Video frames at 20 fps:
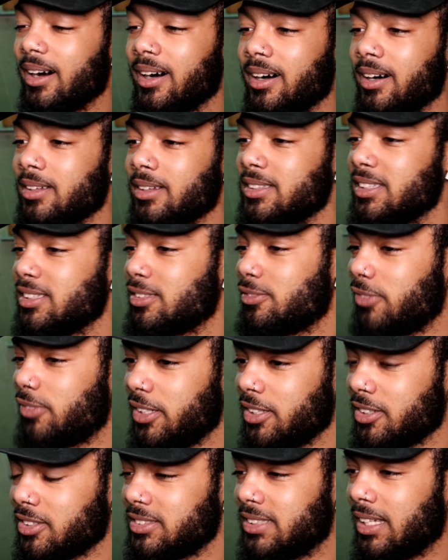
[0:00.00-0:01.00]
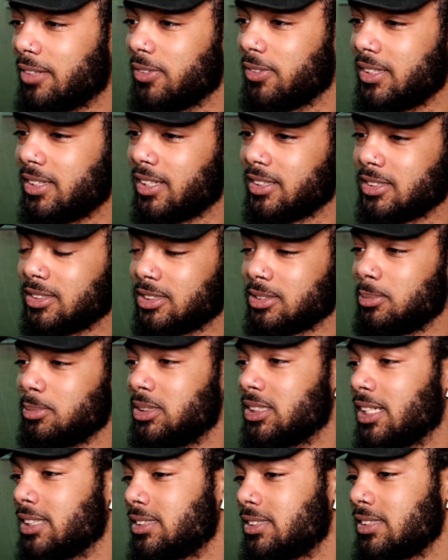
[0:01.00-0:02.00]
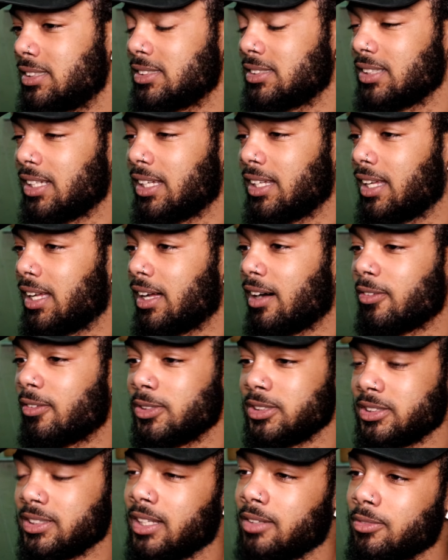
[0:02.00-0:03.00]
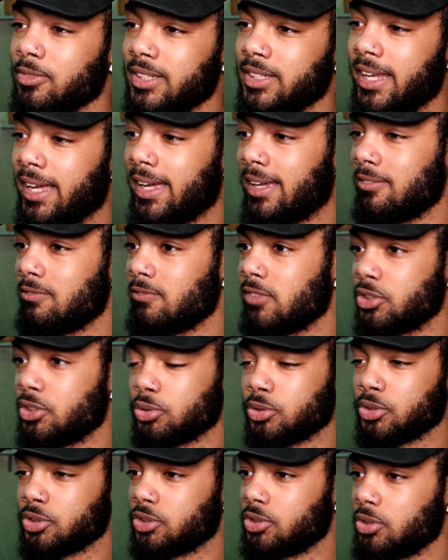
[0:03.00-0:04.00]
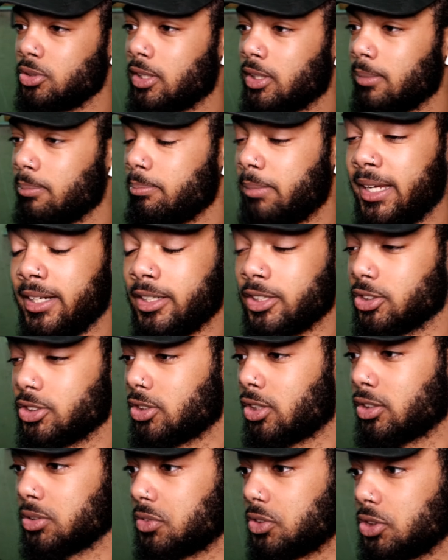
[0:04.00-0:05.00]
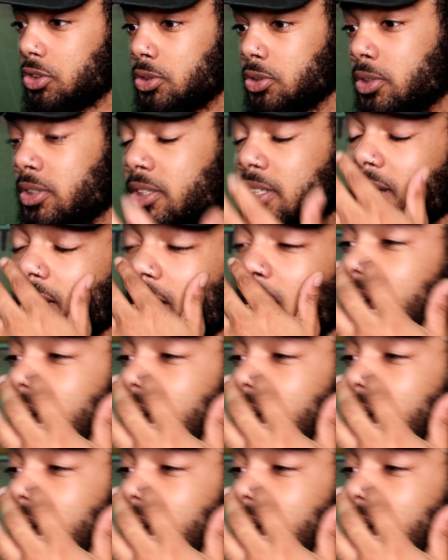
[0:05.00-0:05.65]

Uh, this video definitely does it some justice. I, I always love when they add visuals to um banger songs for sure.